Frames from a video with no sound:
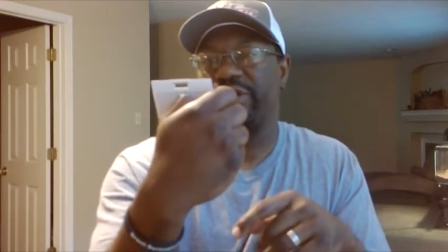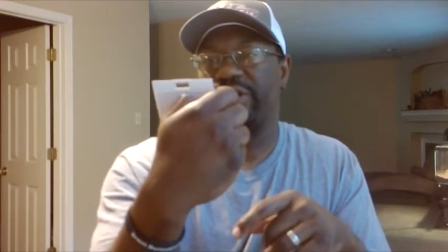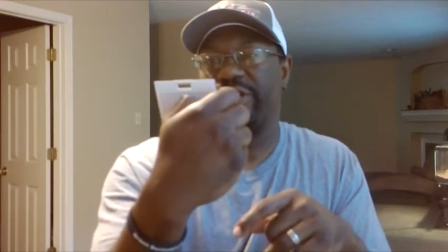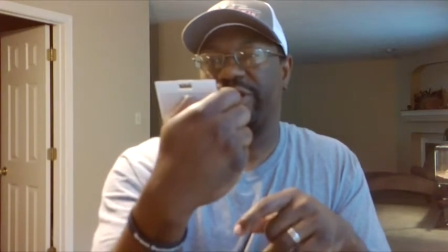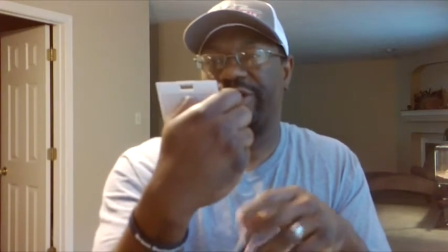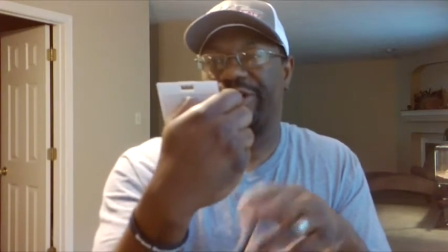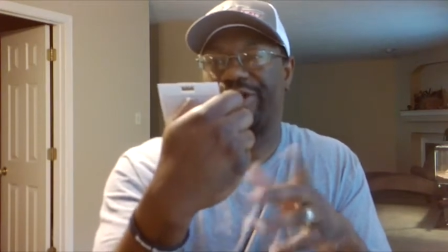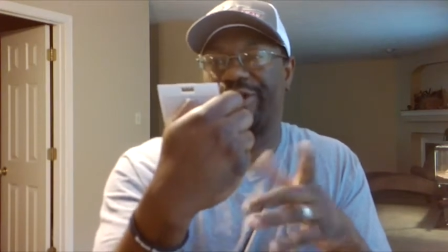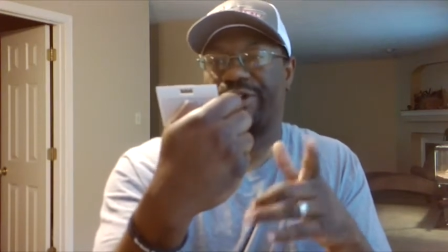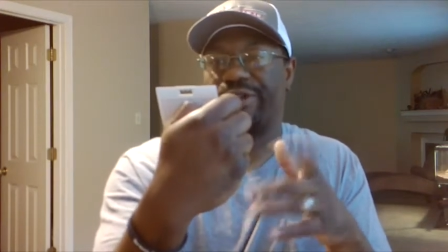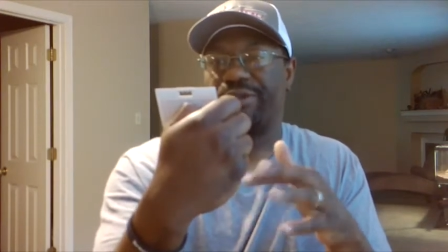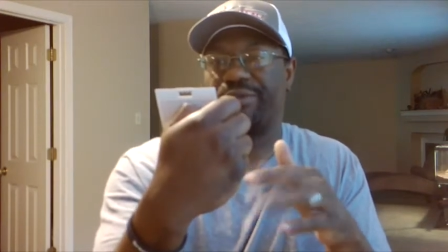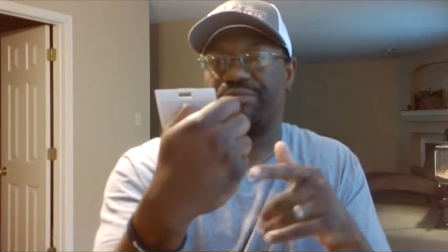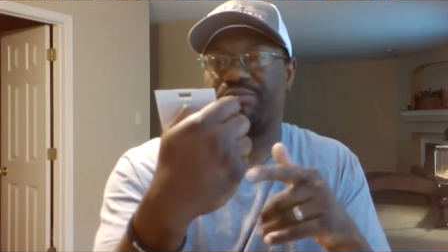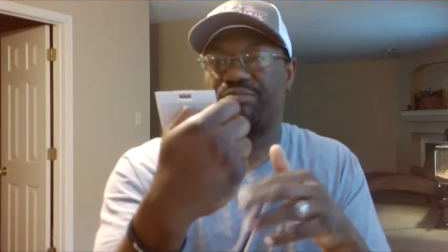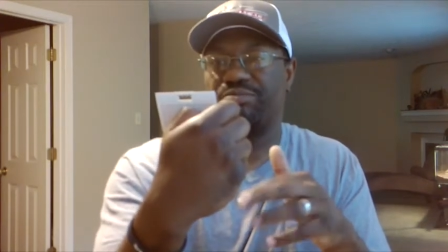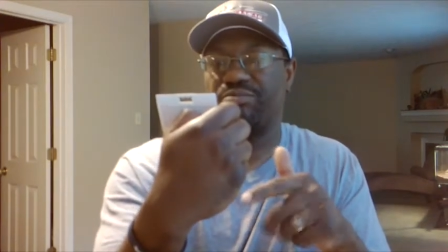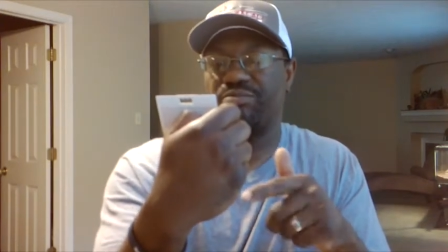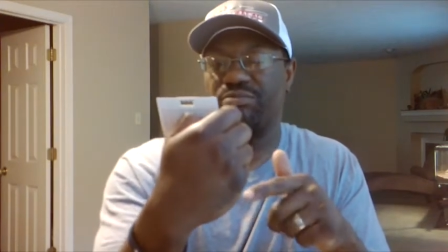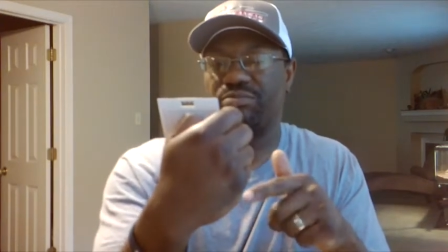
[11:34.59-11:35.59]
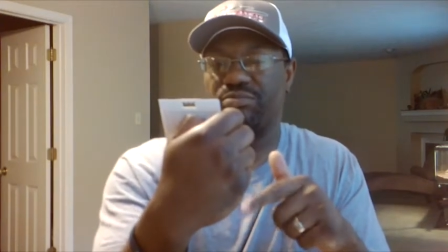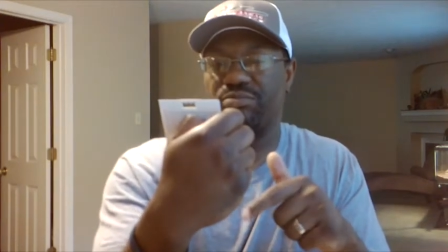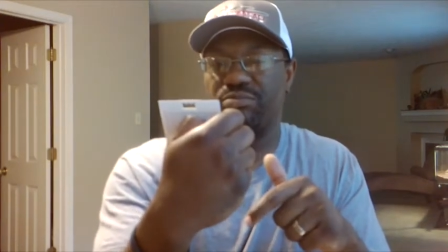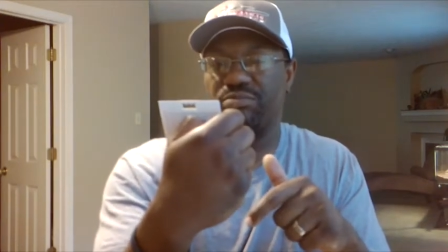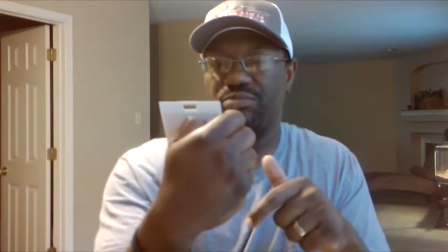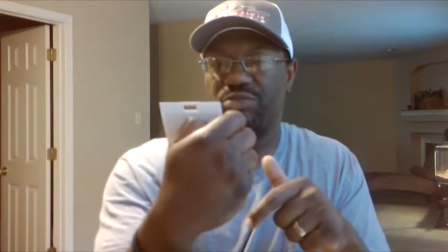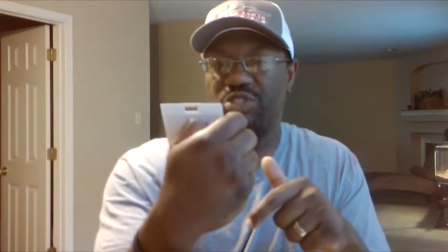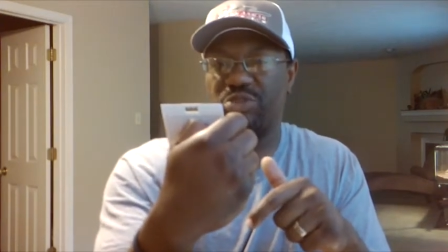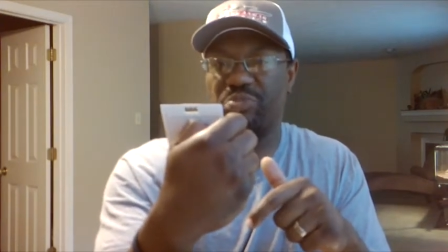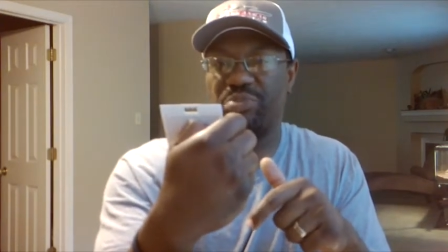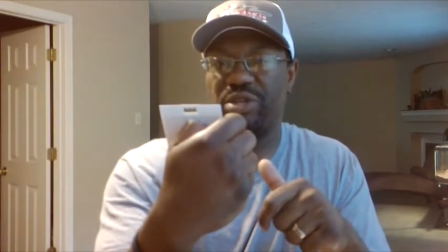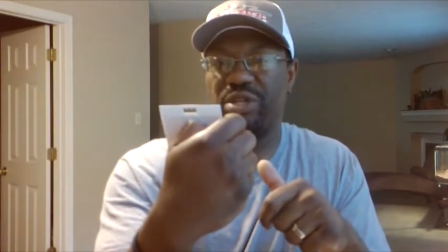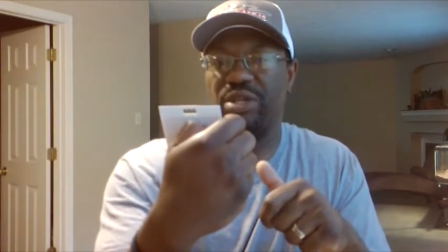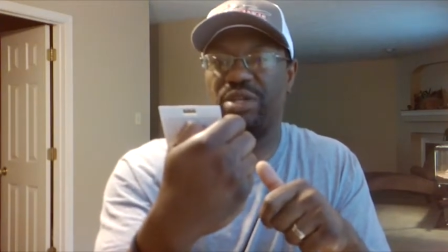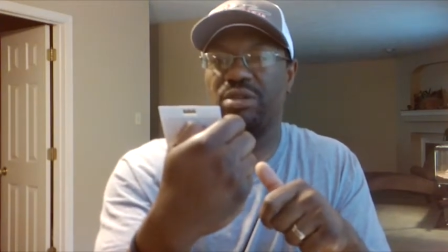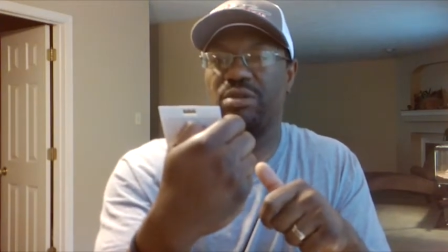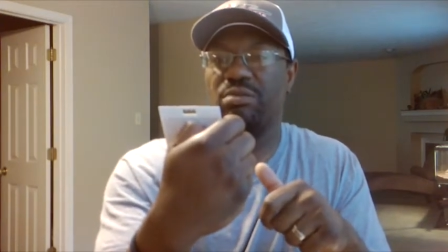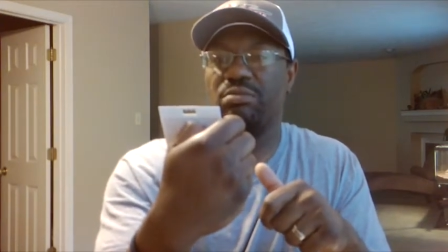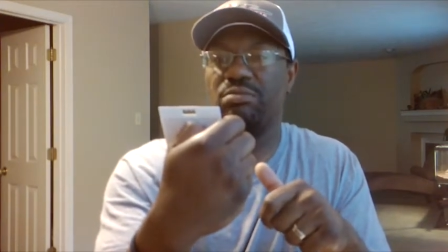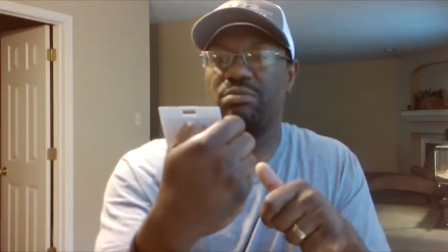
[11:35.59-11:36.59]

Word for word: uh, spinning